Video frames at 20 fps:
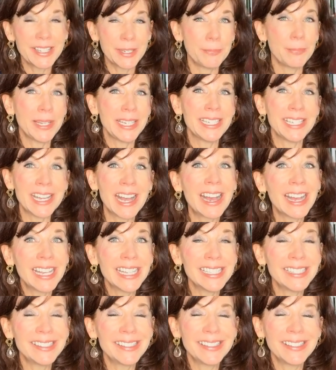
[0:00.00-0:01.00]
to be
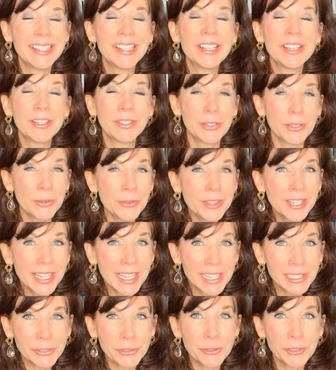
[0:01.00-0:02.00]
nice, go the
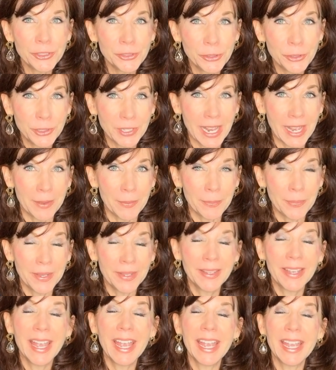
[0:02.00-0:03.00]
extra step
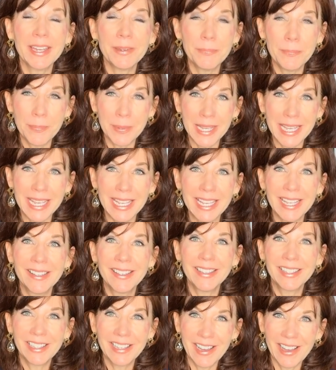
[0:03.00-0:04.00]
and be
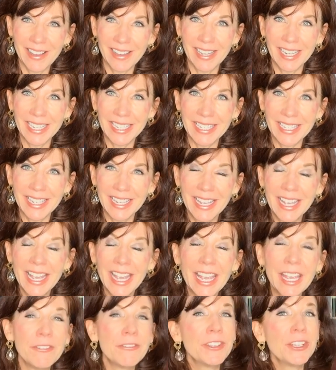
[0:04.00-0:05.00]
kind.
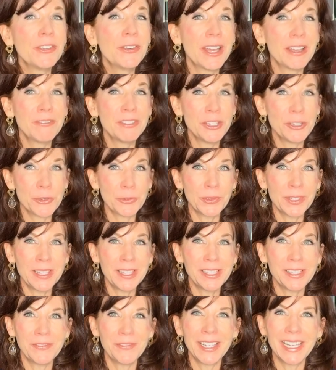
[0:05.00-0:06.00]
If you have enjoyed
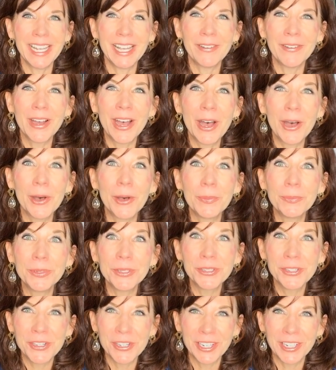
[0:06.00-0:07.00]
this video, I hope
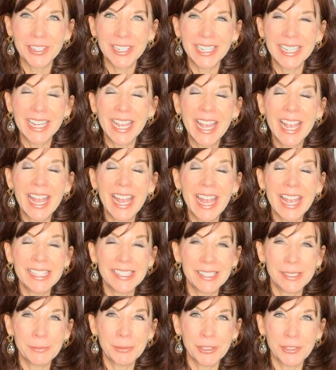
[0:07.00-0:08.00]
you'll share it
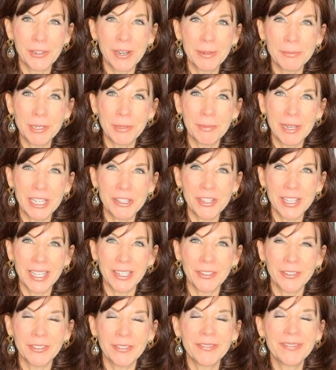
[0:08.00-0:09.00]
and subscribe to my
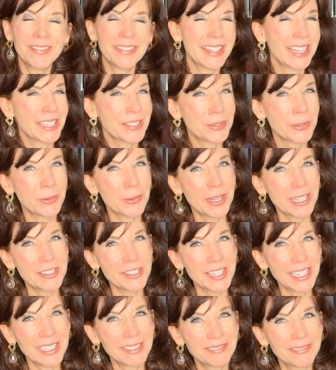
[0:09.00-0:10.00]
channel. Thanks for
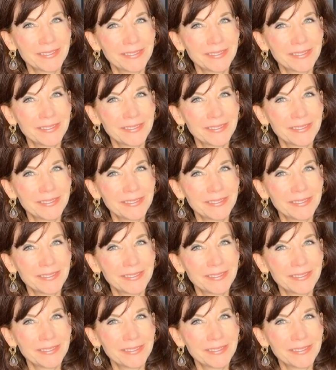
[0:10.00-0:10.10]
watching.